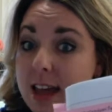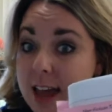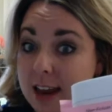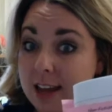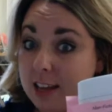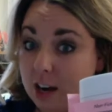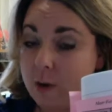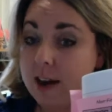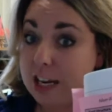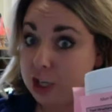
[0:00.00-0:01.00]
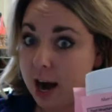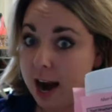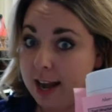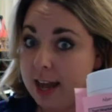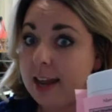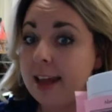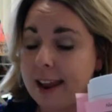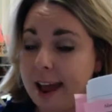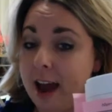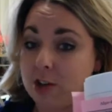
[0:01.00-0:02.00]
And you know what? I tried it and
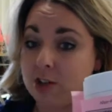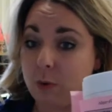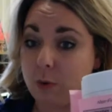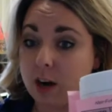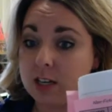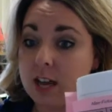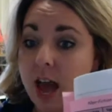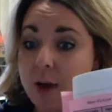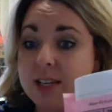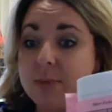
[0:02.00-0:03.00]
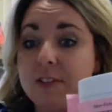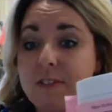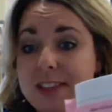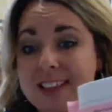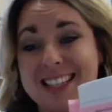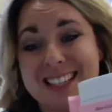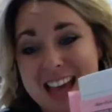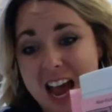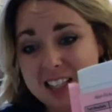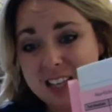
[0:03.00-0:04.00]
it actually worked. I was able to find this
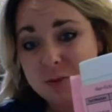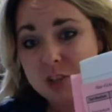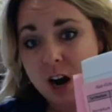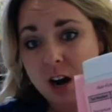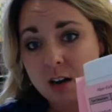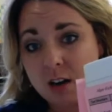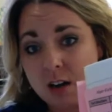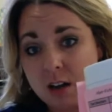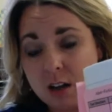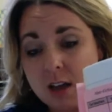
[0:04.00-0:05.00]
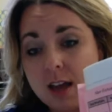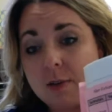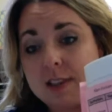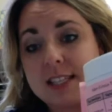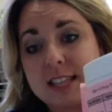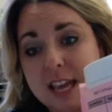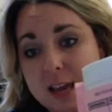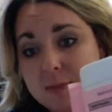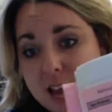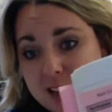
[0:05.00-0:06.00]
exact same chart with the
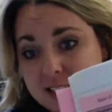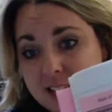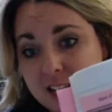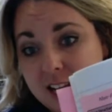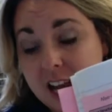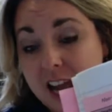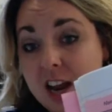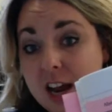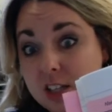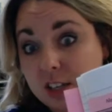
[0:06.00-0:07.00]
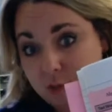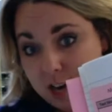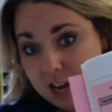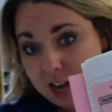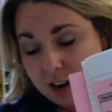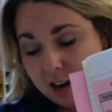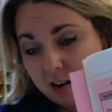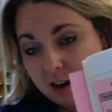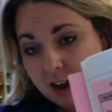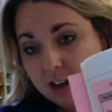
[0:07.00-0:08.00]
same text in it, and I could actually read it. All
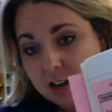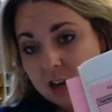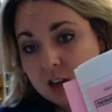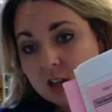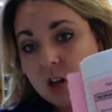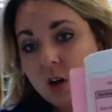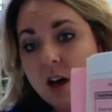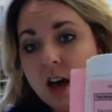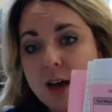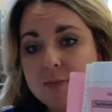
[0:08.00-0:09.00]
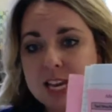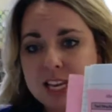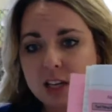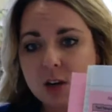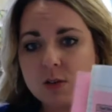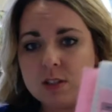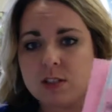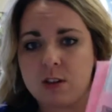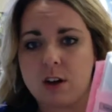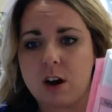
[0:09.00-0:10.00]
right. So I'm taking notes
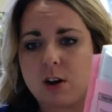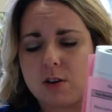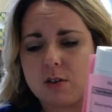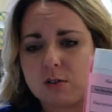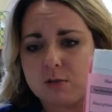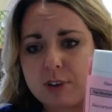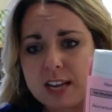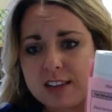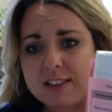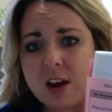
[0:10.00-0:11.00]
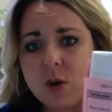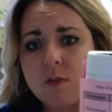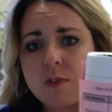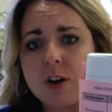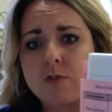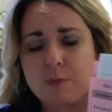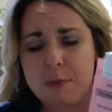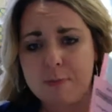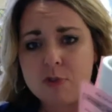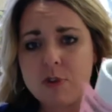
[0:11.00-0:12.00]
or reading that over and
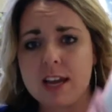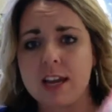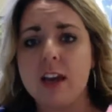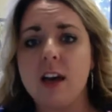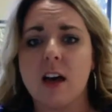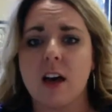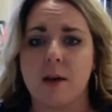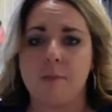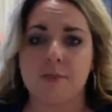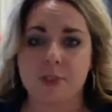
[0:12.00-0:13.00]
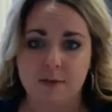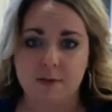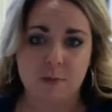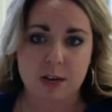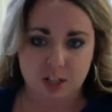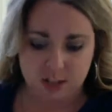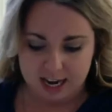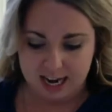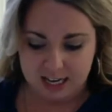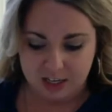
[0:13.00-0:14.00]
remembering the information that
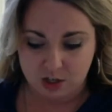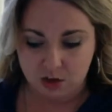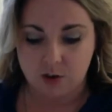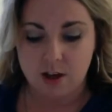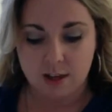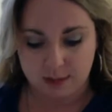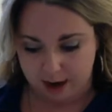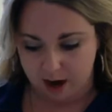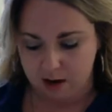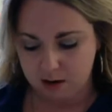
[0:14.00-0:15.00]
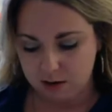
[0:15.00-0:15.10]
I need to there.